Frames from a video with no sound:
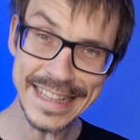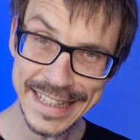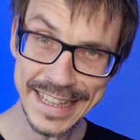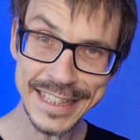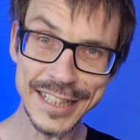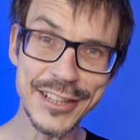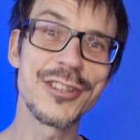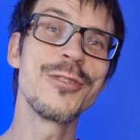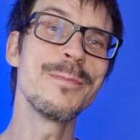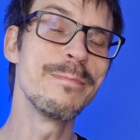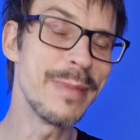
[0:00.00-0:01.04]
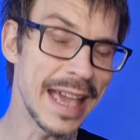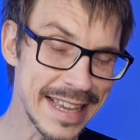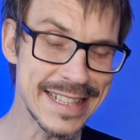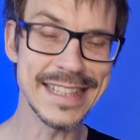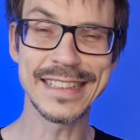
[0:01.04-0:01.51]
in English, you
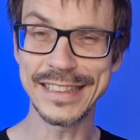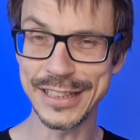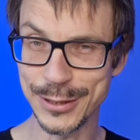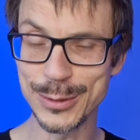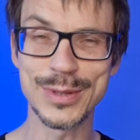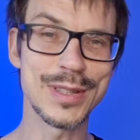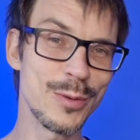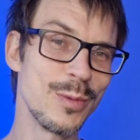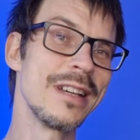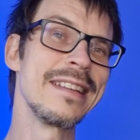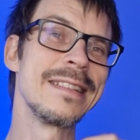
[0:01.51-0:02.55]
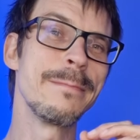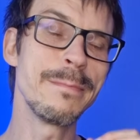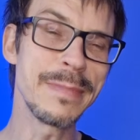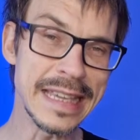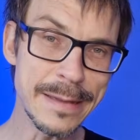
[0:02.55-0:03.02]
basically use the word
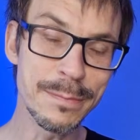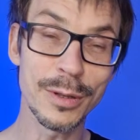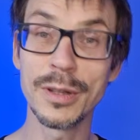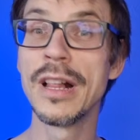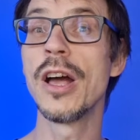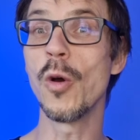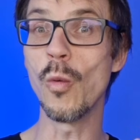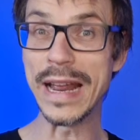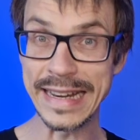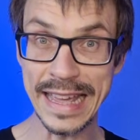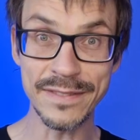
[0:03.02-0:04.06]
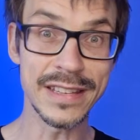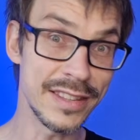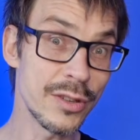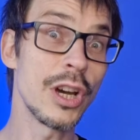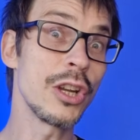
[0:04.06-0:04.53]
people whenever
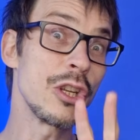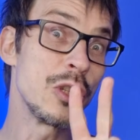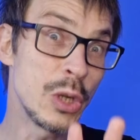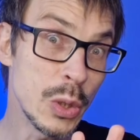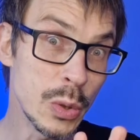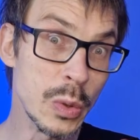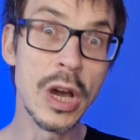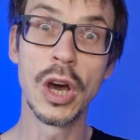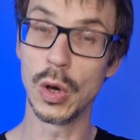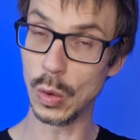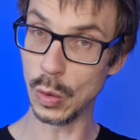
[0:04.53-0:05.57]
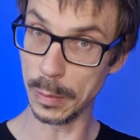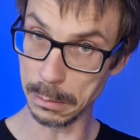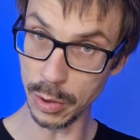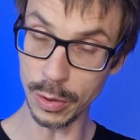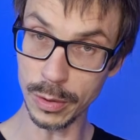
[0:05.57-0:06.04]
there are 2 or
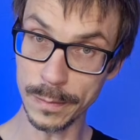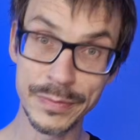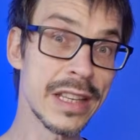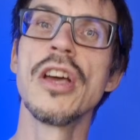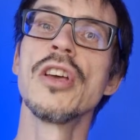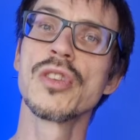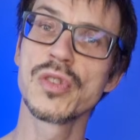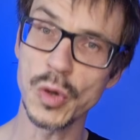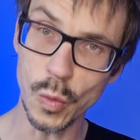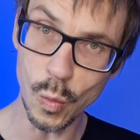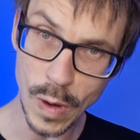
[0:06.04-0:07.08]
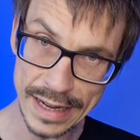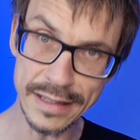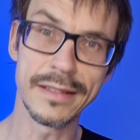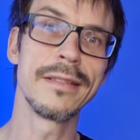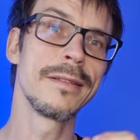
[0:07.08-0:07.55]
more. So
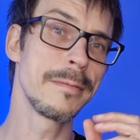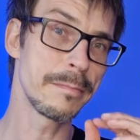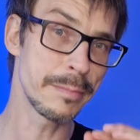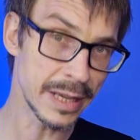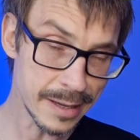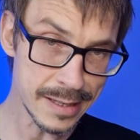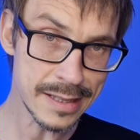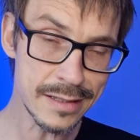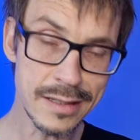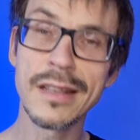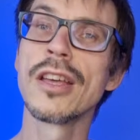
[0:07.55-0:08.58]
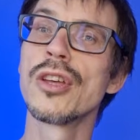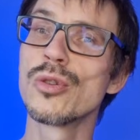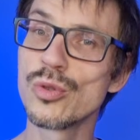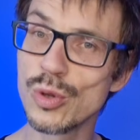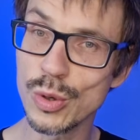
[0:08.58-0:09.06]
1 person,
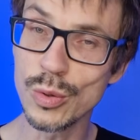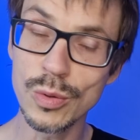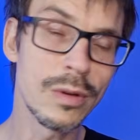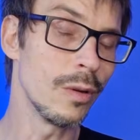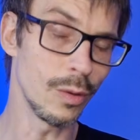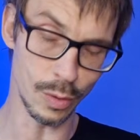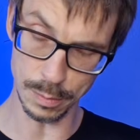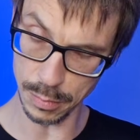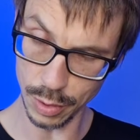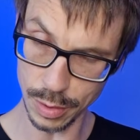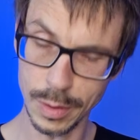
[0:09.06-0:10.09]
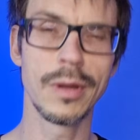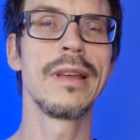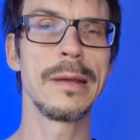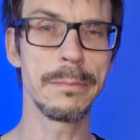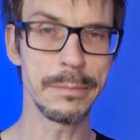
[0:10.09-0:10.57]
2 or more
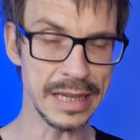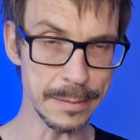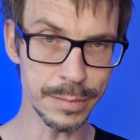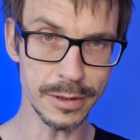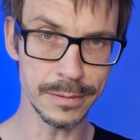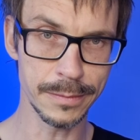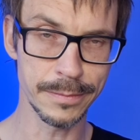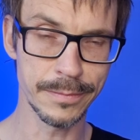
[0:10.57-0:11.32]
people.